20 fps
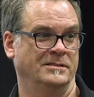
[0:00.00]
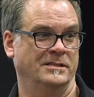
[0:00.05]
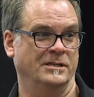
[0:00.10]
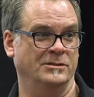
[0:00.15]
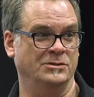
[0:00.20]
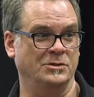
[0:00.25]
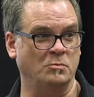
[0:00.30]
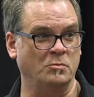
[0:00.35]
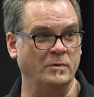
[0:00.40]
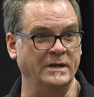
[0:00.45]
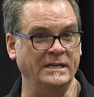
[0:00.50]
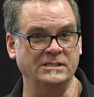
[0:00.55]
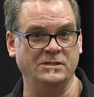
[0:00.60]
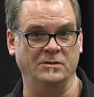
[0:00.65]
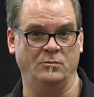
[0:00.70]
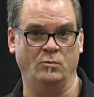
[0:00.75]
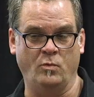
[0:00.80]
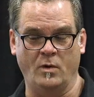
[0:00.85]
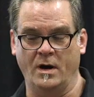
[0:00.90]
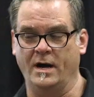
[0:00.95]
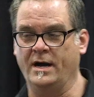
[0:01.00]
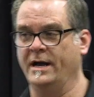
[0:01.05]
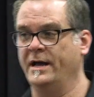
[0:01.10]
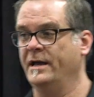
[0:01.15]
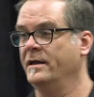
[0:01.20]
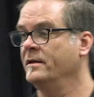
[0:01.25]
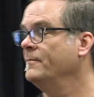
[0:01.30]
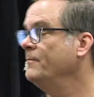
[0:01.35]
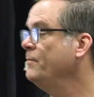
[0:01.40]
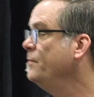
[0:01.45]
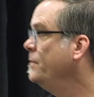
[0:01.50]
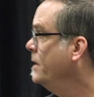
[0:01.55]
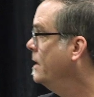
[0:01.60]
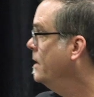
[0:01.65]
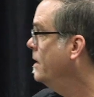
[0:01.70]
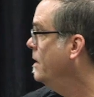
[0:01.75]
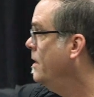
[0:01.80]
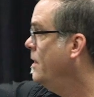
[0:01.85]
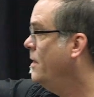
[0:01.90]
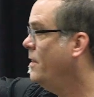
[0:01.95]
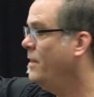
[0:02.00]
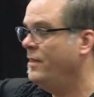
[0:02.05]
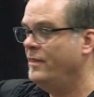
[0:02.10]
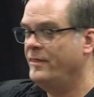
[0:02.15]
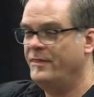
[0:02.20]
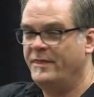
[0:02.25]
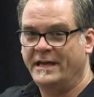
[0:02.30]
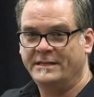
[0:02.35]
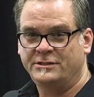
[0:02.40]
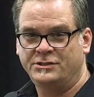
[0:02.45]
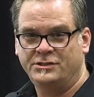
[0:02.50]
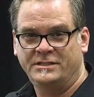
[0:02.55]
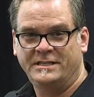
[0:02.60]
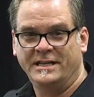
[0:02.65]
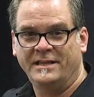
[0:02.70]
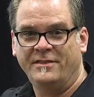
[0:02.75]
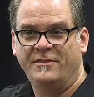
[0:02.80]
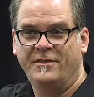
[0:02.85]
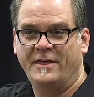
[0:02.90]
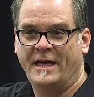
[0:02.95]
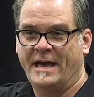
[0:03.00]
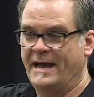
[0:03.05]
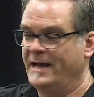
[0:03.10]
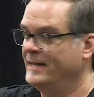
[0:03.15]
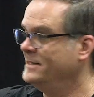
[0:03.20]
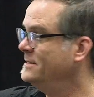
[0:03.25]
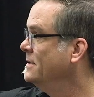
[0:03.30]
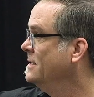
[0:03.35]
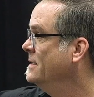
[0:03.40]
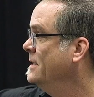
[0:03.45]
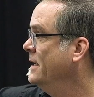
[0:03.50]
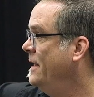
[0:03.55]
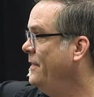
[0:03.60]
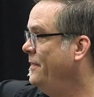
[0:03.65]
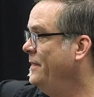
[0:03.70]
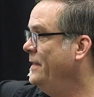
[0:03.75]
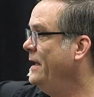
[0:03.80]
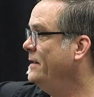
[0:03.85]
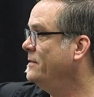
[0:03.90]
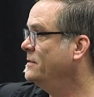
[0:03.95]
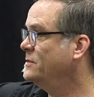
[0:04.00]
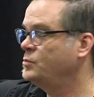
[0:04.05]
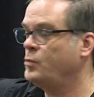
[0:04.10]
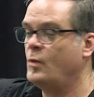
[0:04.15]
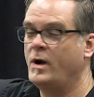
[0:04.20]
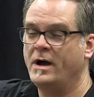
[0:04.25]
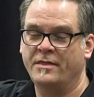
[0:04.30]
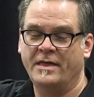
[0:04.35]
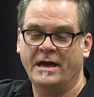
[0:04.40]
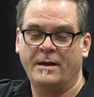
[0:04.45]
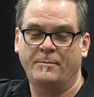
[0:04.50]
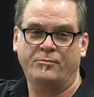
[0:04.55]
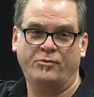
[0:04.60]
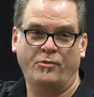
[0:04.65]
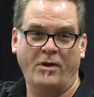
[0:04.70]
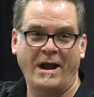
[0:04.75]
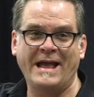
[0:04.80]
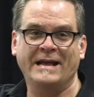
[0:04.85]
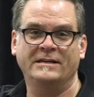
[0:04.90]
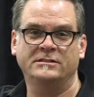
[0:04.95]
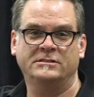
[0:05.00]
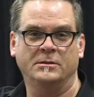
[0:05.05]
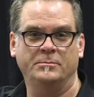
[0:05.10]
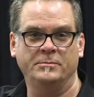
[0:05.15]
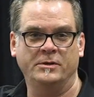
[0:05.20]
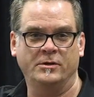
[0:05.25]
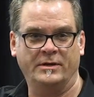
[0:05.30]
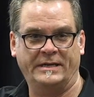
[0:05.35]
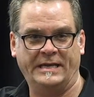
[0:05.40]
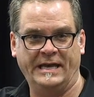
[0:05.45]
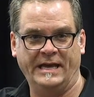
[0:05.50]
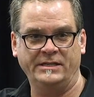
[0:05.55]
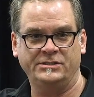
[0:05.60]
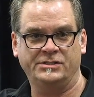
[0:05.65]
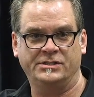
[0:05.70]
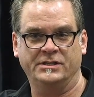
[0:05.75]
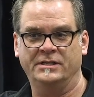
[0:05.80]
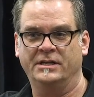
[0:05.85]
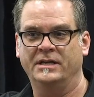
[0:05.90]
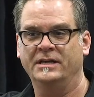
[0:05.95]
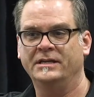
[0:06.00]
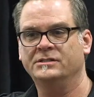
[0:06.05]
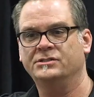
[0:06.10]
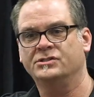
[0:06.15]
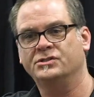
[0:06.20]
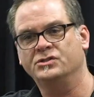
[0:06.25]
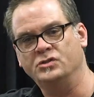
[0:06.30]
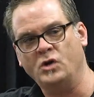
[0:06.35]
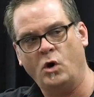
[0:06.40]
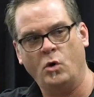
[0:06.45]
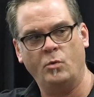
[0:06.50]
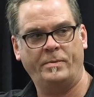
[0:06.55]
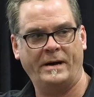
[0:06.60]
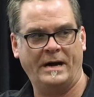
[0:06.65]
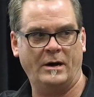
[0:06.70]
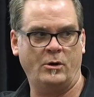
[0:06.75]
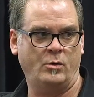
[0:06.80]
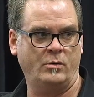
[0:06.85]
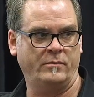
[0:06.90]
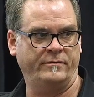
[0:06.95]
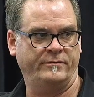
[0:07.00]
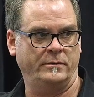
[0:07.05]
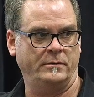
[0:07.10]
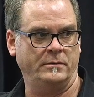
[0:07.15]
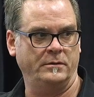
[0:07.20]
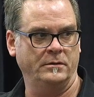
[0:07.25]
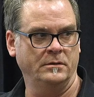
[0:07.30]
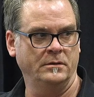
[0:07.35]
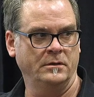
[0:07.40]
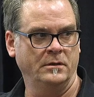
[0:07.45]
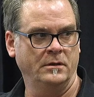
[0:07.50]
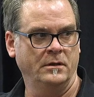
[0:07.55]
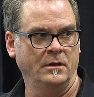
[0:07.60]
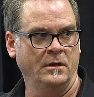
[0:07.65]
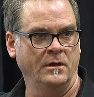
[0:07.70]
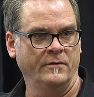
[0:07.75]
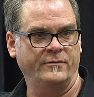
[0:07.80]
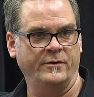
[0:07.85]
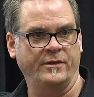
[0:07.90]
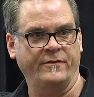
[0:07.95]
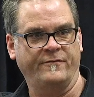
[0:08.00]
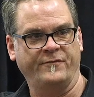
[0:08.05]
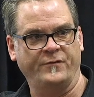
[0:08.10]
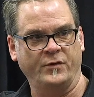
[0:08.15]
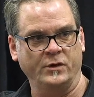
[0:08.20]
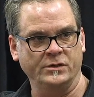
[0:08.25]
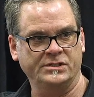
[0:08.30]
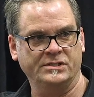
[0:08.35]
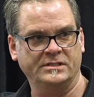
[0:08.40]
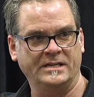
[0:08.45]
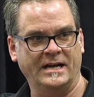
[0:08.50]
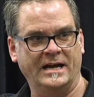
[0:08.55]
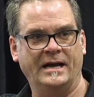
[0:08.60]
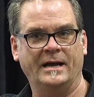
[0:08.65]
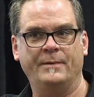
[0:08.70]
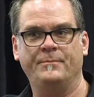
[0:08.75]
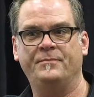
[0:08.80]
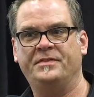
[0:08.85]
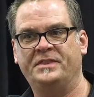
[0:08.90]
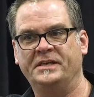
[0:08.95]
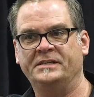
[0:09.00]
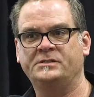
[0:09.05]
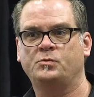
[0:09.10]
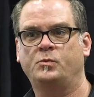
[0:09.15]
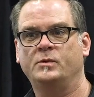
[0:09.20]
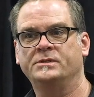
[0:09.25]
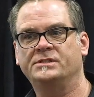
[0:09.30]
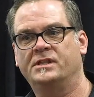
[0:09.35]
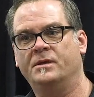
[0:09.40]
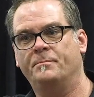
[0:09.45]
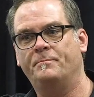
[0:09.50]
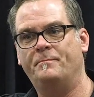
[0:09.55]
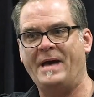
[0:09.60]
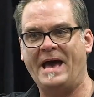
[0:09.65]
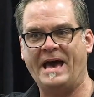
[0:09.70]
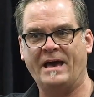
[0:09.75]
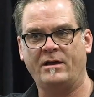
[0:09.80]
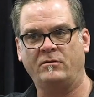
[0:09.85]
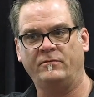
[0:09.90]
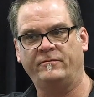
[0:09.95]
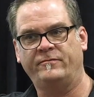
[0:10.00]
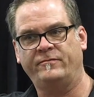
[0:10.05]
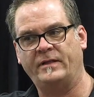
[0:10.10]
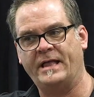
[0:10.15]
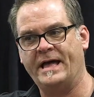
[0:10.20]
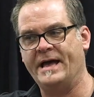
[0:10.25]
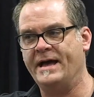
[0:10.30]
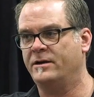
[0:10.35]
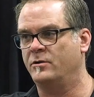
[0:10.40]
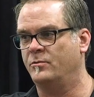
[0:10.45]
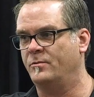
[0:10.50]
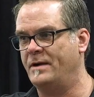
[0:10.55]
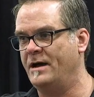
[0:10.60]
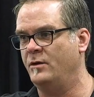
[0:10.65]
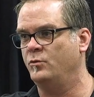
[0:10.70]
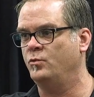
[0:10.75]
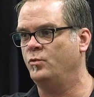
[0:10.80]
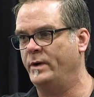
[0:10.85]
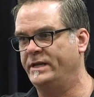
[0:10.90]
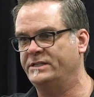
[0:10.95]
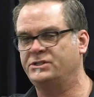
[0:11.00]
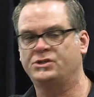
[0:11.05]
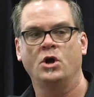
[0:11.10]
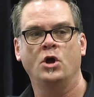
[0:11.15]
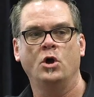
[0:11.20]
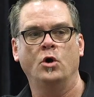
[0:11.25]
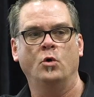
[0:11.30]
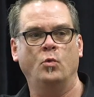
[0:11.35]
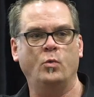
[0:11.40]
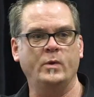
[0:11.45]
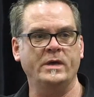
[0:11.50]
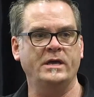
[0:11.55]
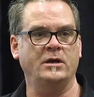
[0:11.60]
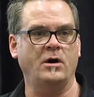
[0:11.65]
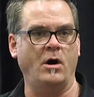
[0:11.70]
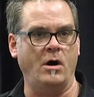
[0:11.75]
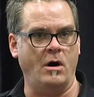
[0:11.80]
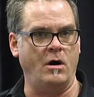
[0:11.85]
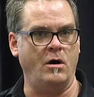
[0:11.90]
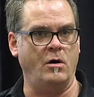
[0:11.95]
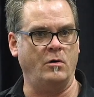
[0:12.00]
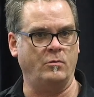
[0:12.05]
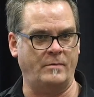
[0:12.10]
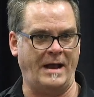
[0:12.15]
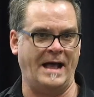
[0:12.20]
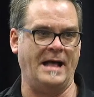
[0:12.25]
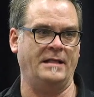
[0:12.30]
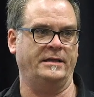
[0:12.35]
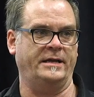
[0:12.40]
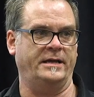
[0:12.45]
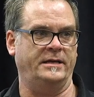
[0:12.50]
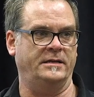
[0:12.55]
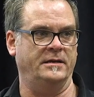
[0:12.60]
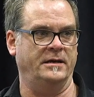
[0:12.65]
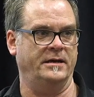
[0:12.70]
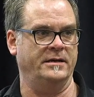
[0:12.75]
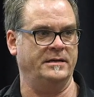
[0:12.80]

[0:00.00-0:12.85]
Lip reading: There's a reason why they did that, and that's why that brand communication is so powerful. For the first time, this was the battle flag around which we all rallied